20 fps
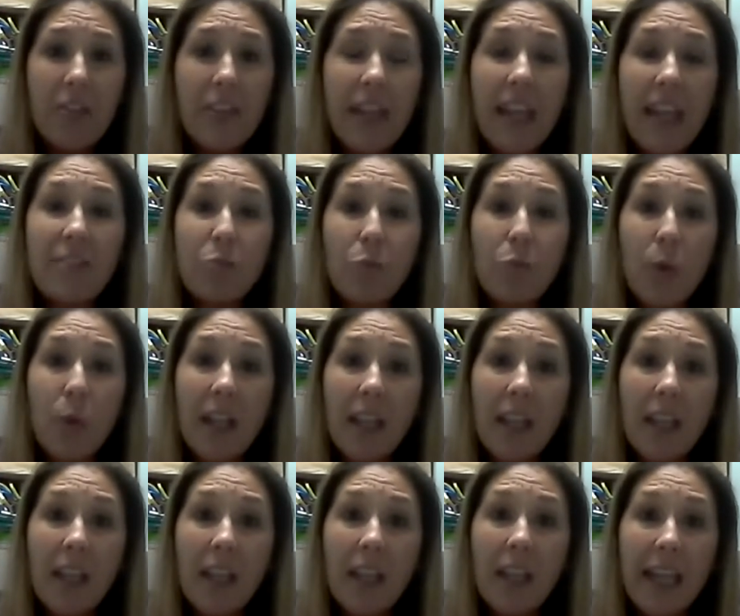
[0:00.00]
then it's
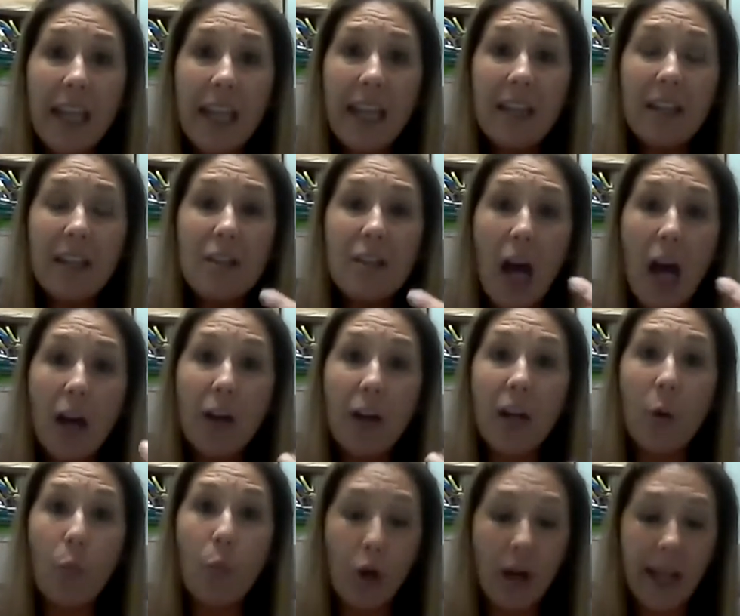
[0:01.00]
really not
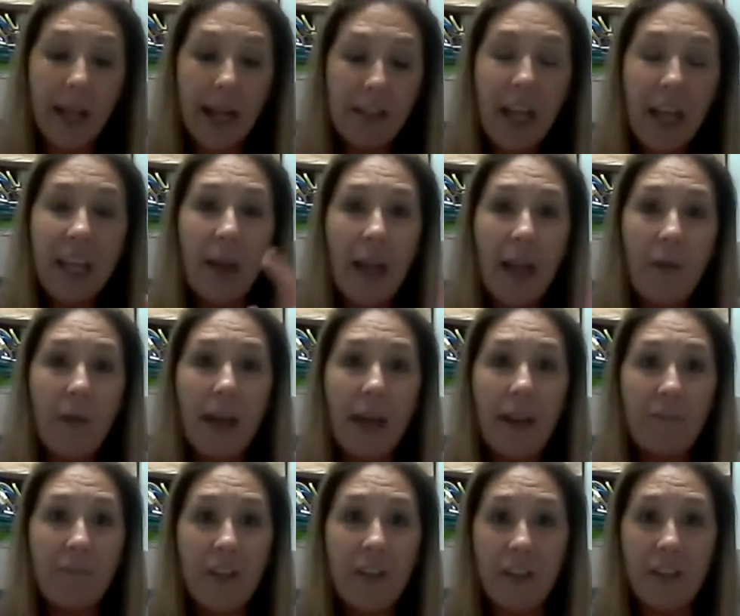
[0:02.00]
going to work. And I'll tell you
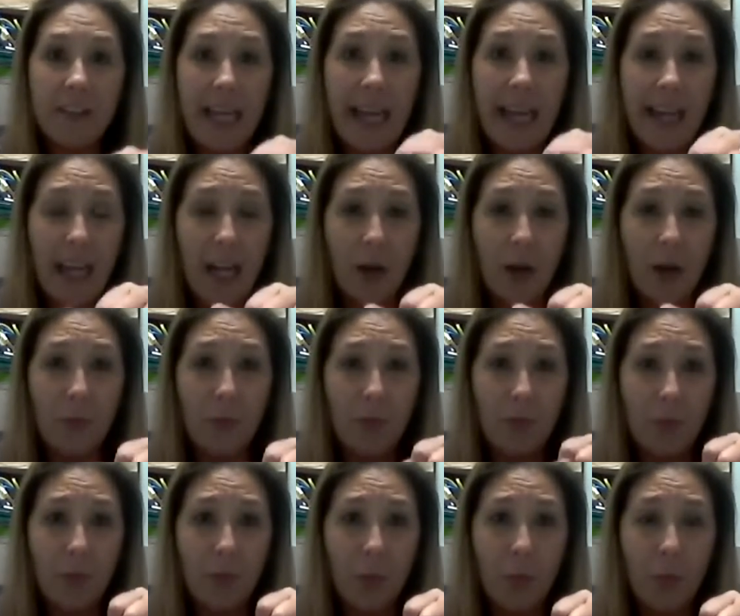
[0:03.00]
how I figured that out
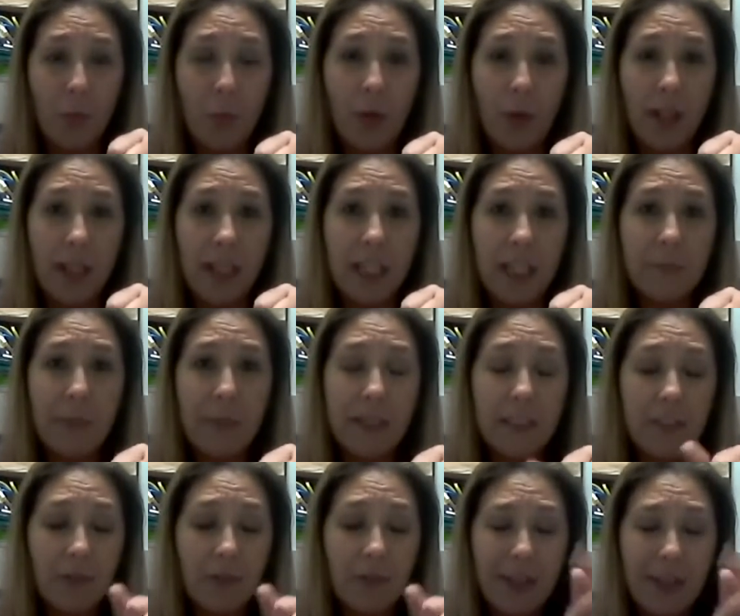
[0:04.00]
really
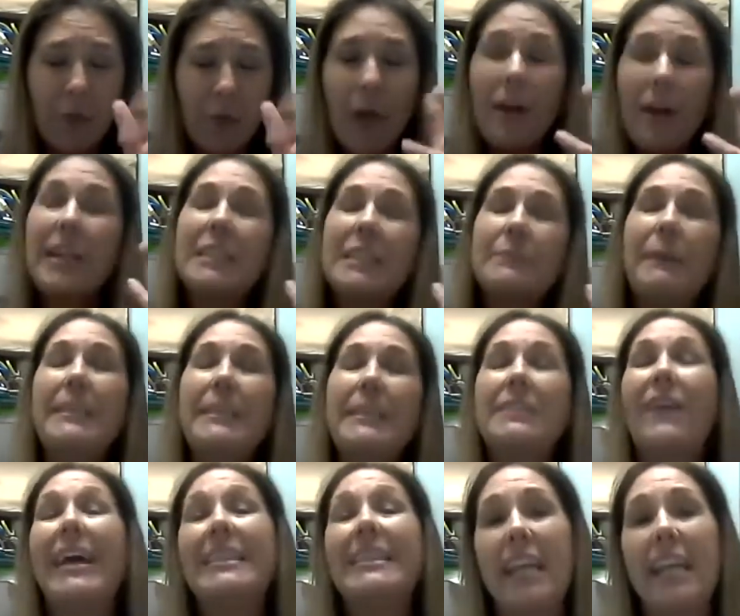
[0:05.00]
expensively. Well, expensive,
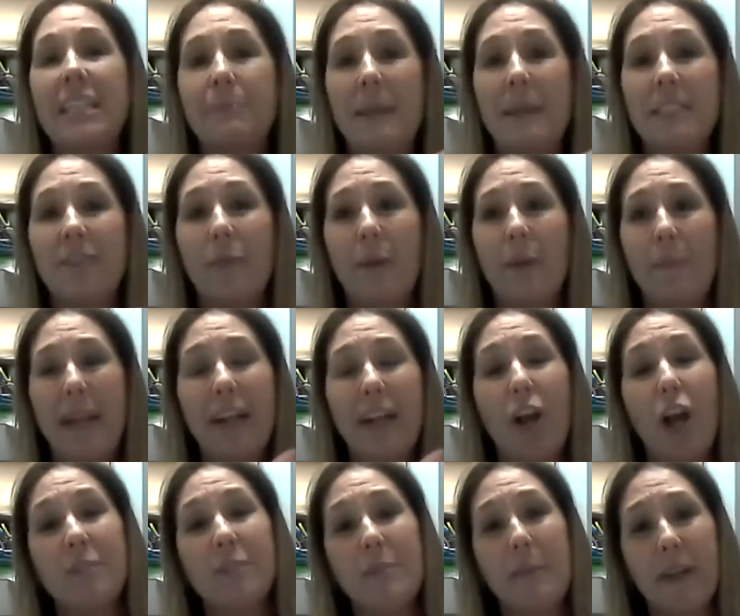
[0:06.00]
I say expensive. I mean, it
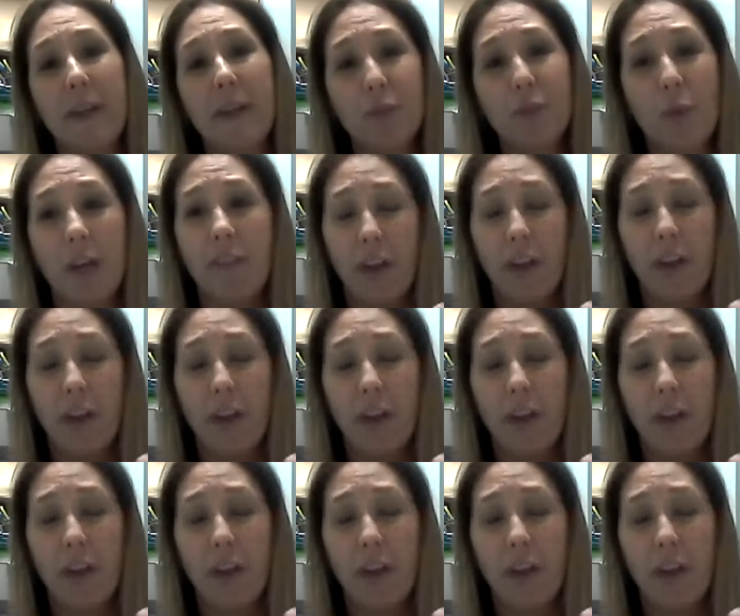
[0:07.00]
cost me about $1,200.